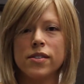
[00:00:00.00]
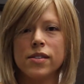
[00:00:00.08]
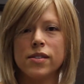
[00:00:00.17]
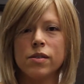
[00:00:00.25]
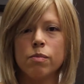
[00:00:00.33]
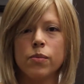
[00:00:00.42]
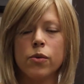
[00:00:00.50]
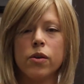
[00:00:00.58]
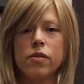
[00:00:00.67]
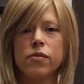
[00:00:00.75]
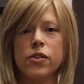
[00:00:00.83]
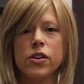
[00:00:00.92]
It's
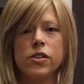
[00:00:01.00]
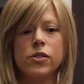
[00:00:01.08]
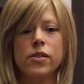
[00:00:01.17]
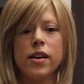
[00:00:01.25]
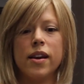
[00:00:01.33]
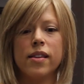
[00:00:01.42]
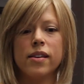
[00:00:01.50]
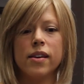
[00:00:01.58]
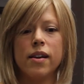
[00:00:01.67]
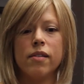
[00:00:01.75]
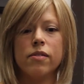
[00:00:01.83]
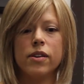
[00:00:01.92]
important for you to do that, I think, in
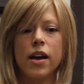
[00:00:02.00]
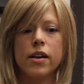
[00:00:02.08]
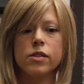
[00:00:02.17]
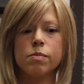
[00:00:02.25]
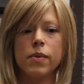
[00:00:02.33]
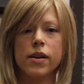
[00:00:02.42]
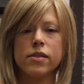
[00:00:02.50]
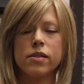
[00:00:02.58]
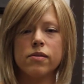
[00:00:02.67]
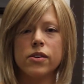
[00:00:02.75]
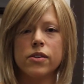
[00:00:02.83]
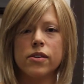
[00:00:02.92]
every aspect
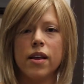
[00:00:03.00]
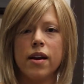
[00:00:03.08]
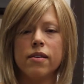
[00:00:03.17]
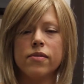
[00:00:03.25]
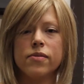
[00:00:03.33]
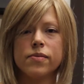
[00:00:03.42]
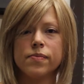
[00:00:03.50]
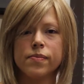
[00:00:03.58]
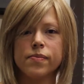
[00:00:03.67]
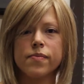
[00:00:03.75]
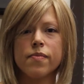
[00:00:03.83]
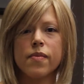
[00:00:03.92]
of your life.
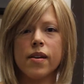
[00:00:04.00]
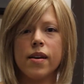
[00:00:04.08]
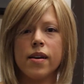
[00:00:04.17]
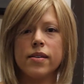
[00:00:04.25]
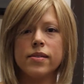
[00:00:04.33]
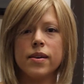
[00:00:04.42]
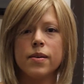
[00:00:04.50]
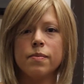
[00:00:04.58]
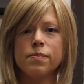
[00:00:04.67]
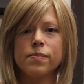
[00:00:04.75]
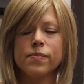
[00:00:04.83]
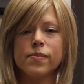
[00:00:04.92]
And
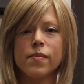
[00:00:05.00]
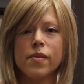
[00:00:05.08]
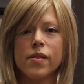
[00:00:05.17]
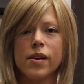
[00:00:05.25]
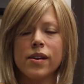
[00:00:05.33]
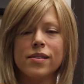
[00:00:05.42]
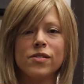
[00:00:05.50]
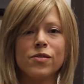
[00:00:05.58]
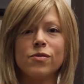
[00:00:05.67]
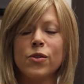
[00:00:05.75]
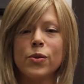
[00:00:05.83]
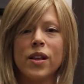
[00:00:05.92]
it's
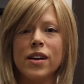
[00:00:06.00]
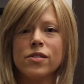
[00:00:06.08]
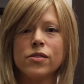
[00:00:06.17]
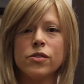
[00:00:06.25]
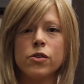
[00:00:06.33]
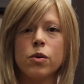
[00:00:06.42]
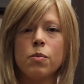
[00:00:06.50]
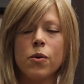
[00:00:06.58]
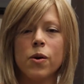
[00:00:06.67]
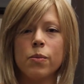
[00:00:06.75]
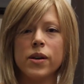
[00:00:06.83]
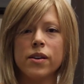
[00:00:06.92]
no less or no
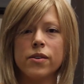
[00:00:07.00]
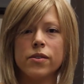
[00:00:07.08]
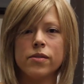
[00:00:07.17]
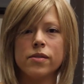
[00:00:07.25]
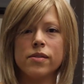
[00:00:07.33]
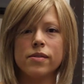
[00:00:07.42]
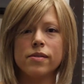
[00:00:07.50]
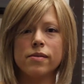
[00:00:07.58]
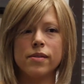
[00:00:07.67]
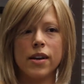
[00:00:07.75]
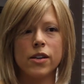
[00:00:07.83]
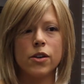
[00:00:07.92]
more when you're
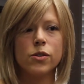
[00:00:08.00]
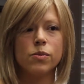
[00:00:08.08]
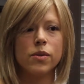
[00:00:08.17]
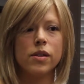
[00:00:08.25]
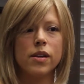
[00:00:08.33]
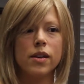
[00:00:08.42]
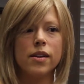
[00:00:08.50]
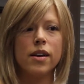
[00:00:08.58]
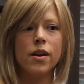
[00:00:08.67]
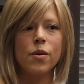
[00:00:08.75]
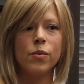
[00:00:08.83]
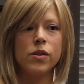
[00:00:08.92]
diagnosed with
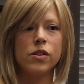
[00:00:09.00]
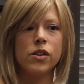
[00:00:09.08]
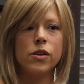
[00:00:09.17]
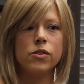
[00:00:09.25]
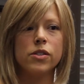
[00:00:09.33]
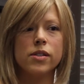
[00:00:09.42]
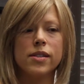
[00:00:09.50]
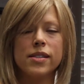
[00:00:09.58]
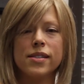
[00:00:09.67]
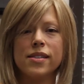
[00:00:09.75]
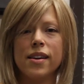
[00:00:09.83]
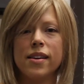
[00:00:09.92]
a huge
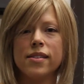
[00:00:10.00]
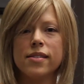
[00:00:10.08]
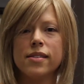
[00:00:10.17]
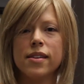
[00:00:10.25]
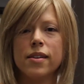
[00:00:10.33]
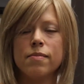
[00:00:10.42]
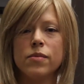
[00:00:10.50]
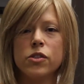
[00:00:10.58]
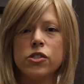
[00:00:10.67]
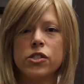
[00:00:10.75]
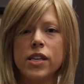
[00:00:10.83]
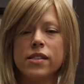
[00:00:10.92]
illness, and you
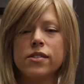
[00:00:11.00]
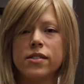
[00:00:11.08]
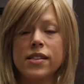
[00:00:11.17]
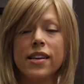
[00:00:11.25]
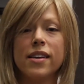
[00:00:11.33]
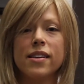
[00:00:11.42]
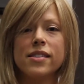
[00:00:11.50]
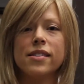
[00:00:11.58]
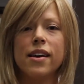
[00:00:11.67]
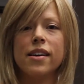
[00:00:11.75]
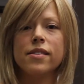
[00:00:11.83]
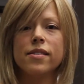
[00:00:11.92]
should just take it as that.